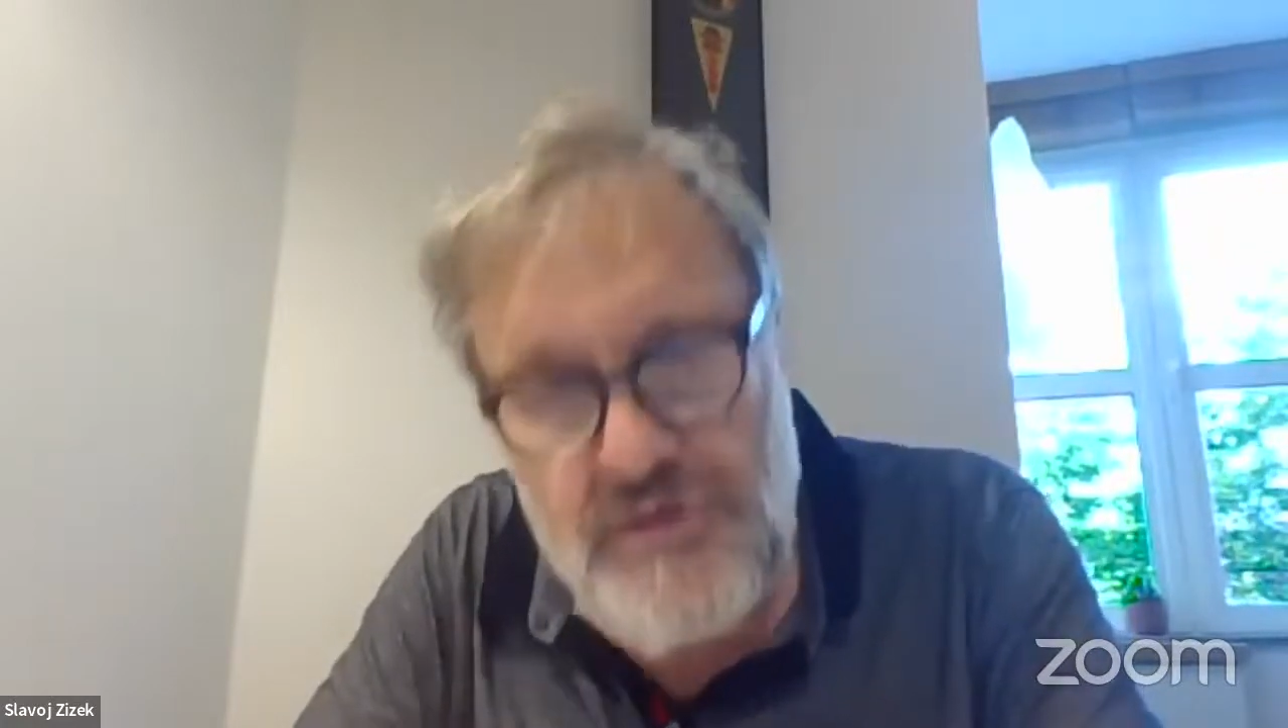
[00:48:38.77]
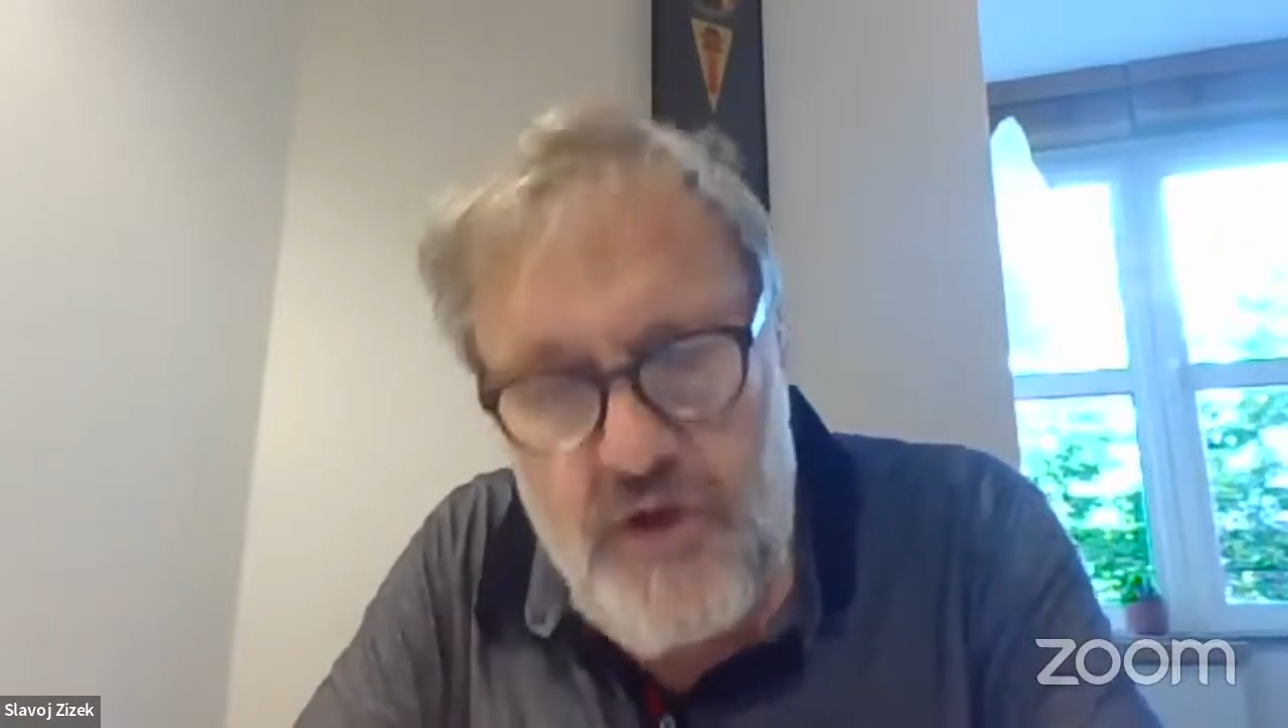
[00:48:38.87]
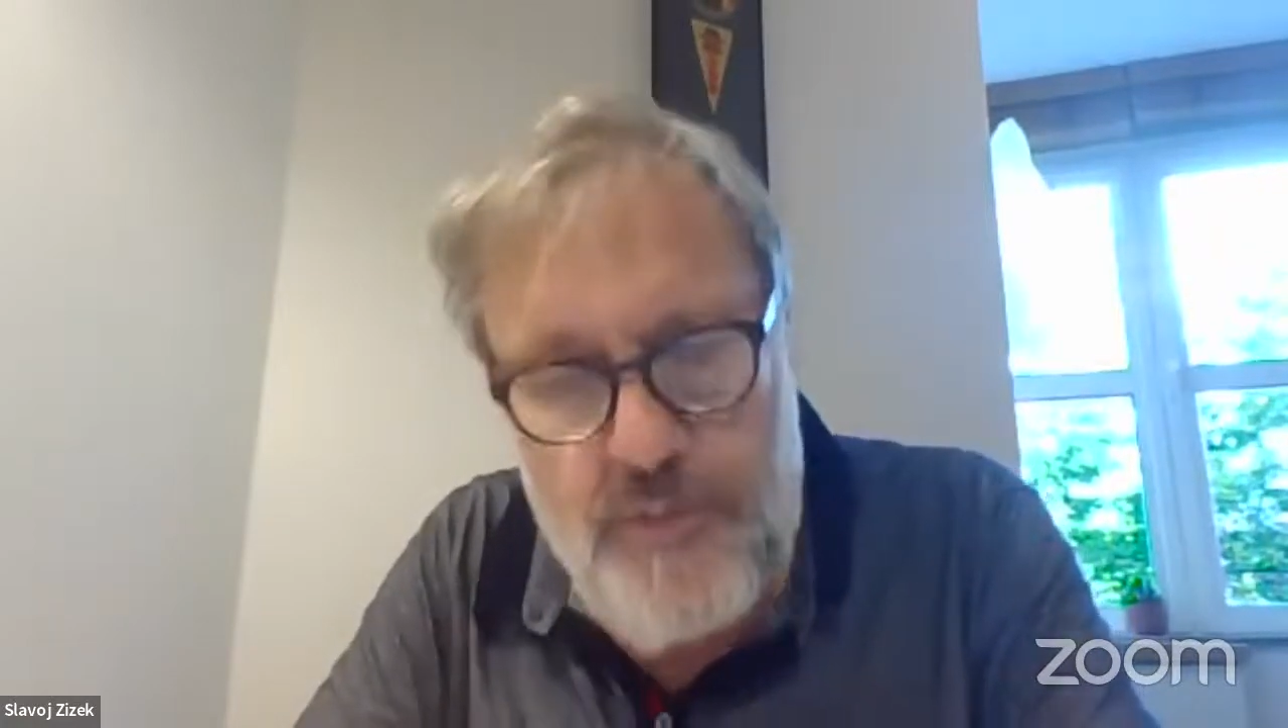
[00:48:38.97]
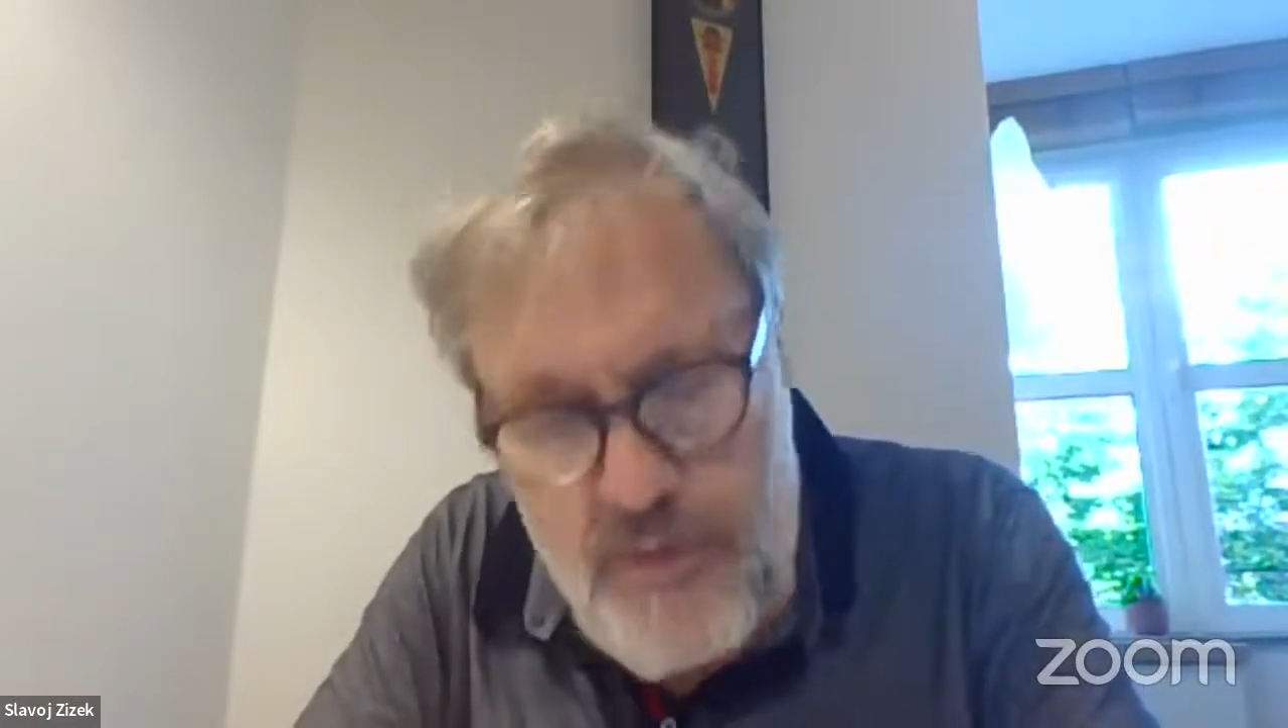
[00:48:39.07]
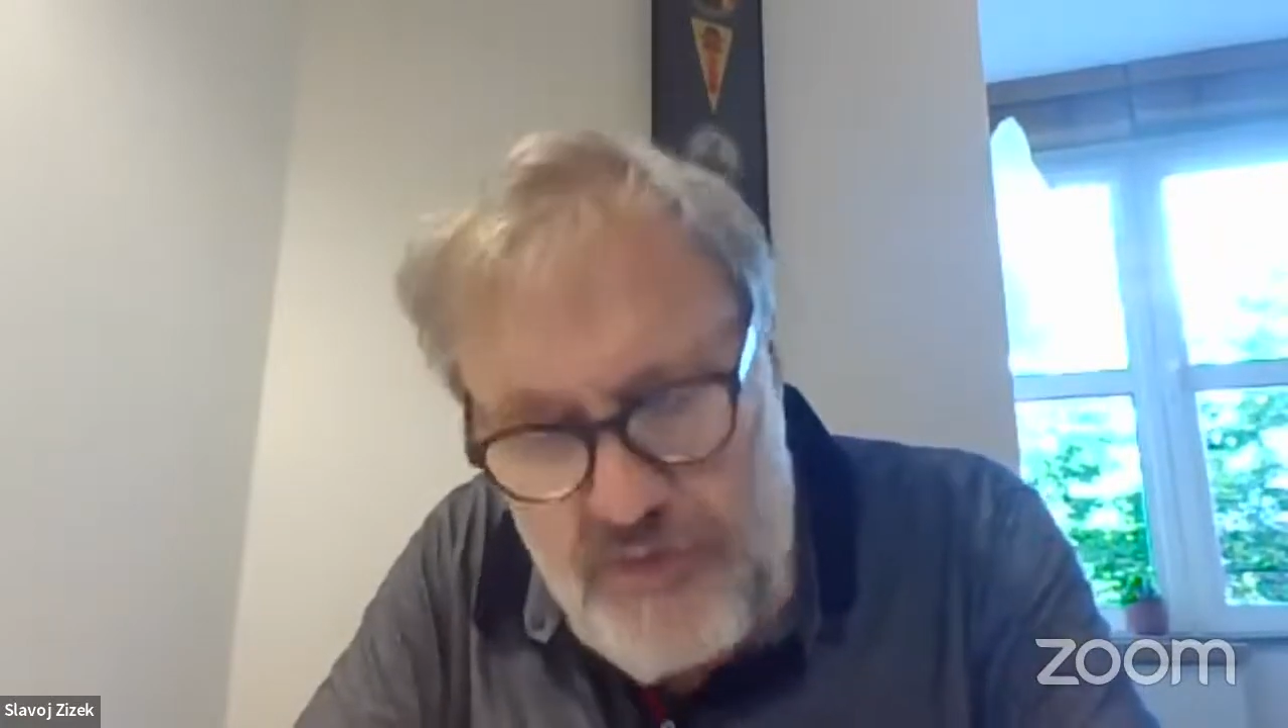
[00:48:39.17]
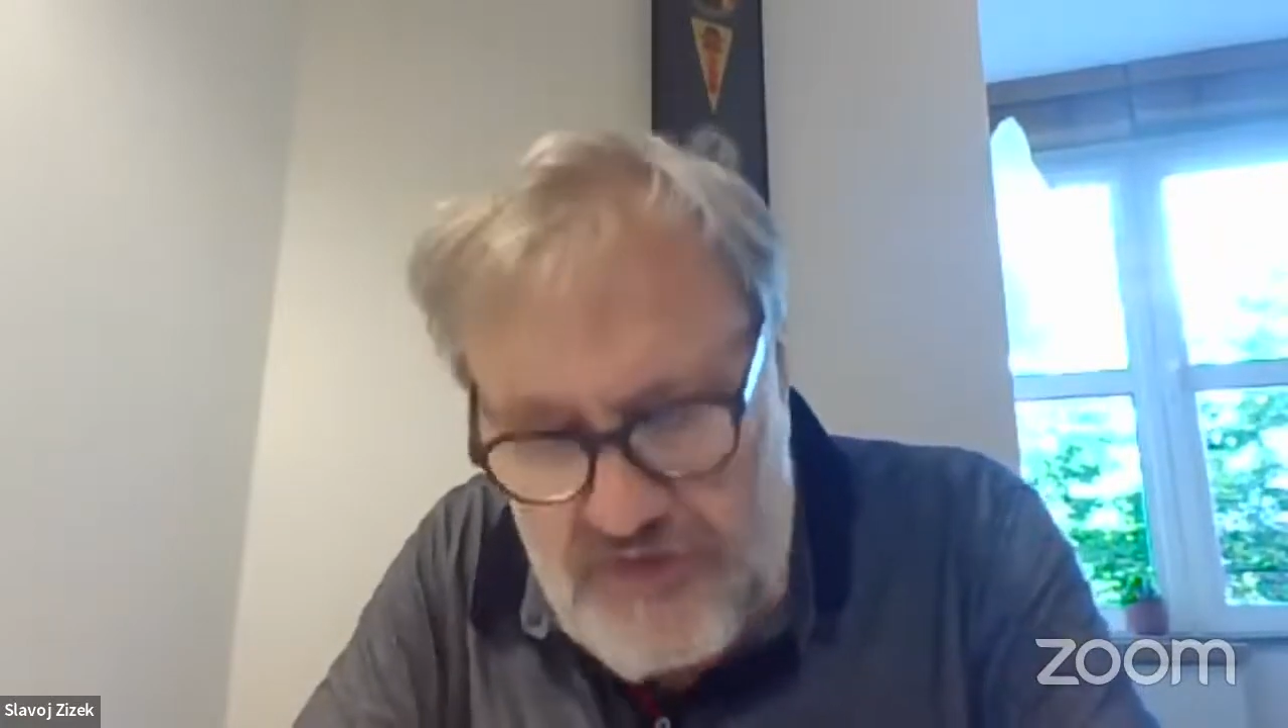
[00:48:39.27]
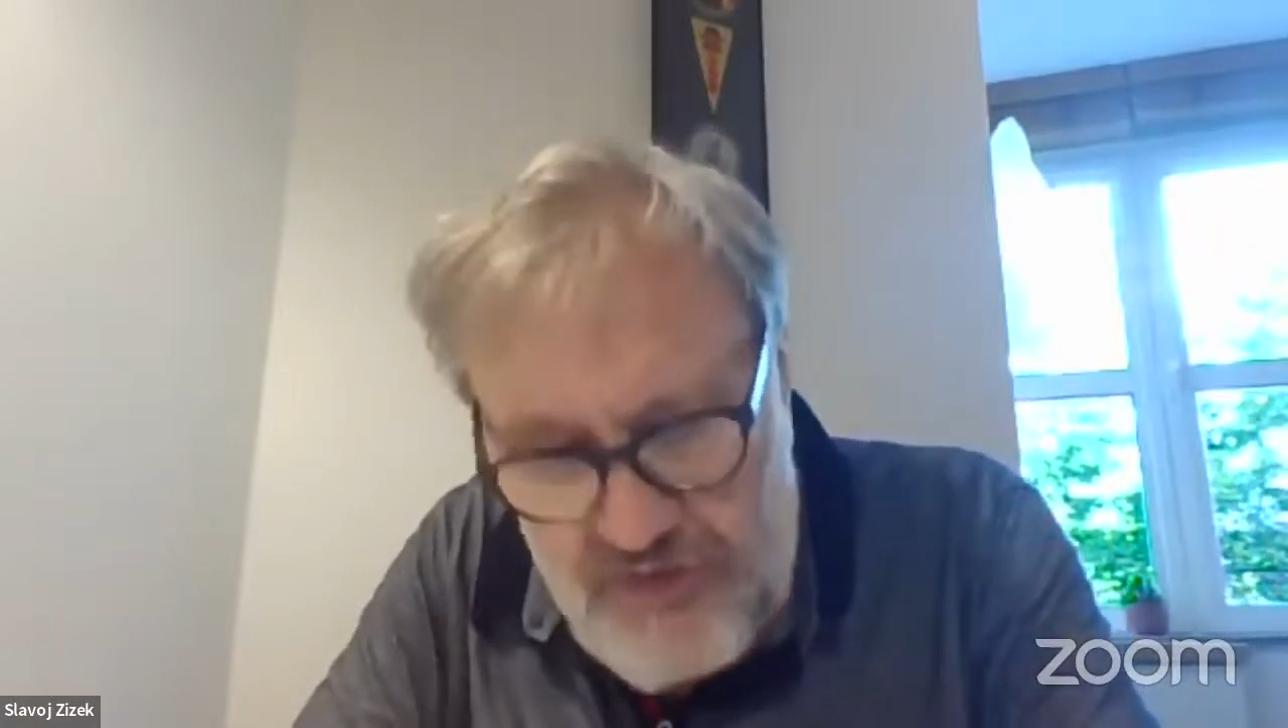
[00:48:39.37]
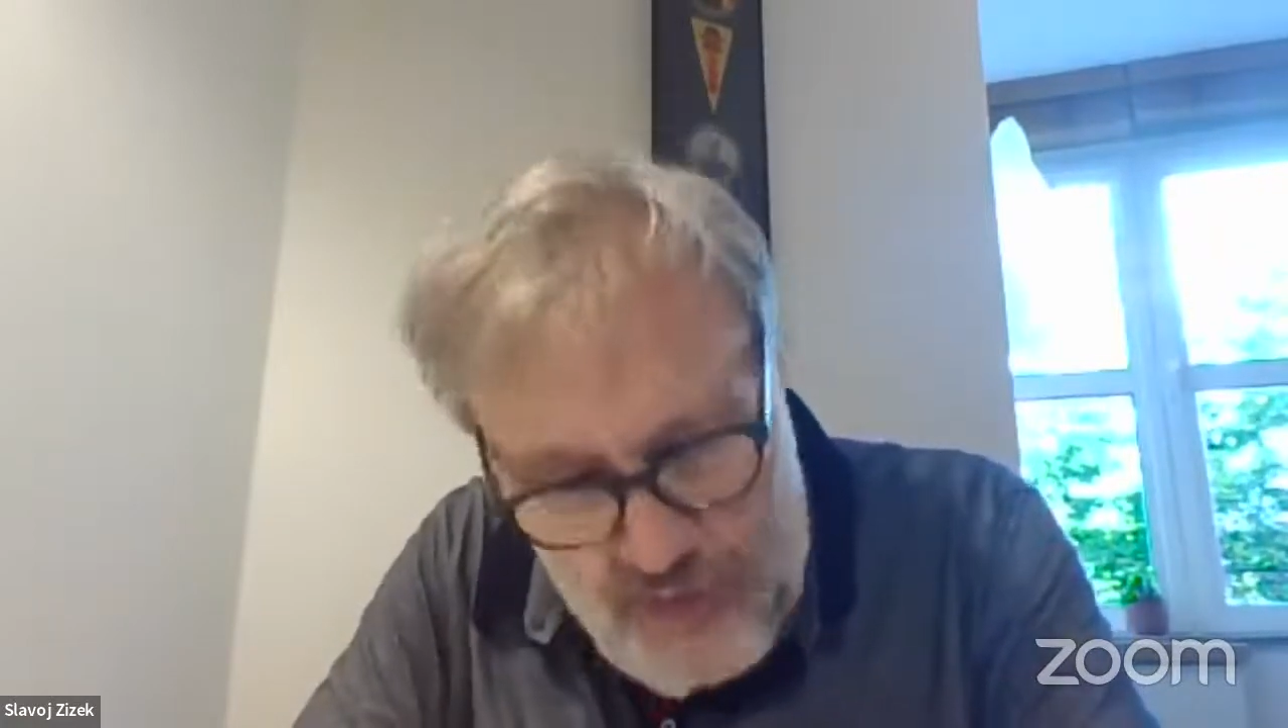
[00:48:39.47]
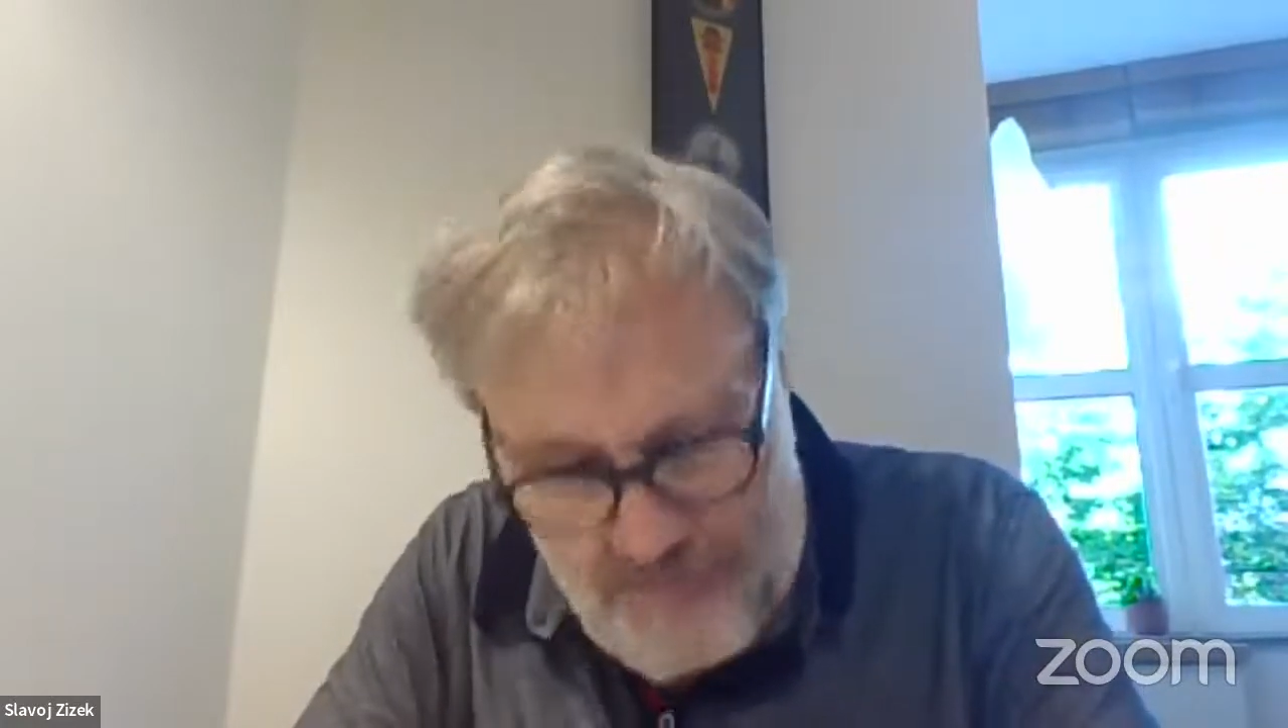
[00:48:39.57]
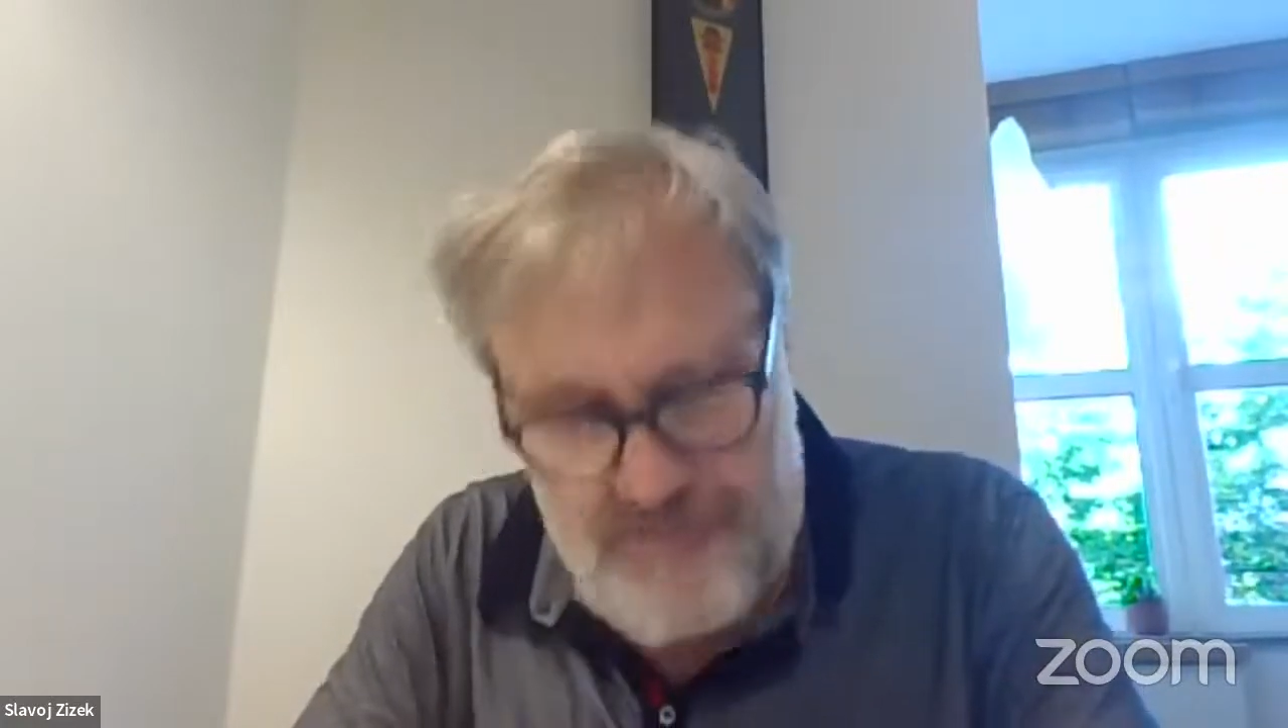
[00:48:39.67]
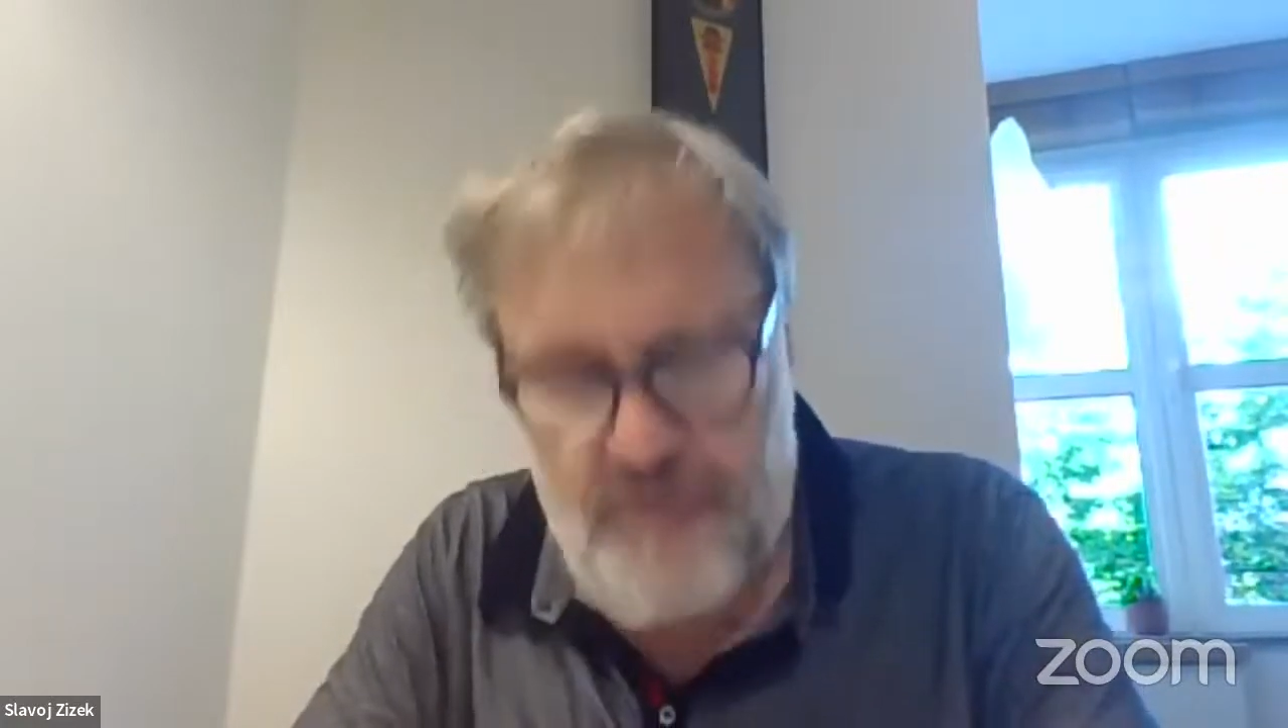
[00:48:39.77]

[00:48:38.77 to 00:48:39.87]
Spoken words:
contribution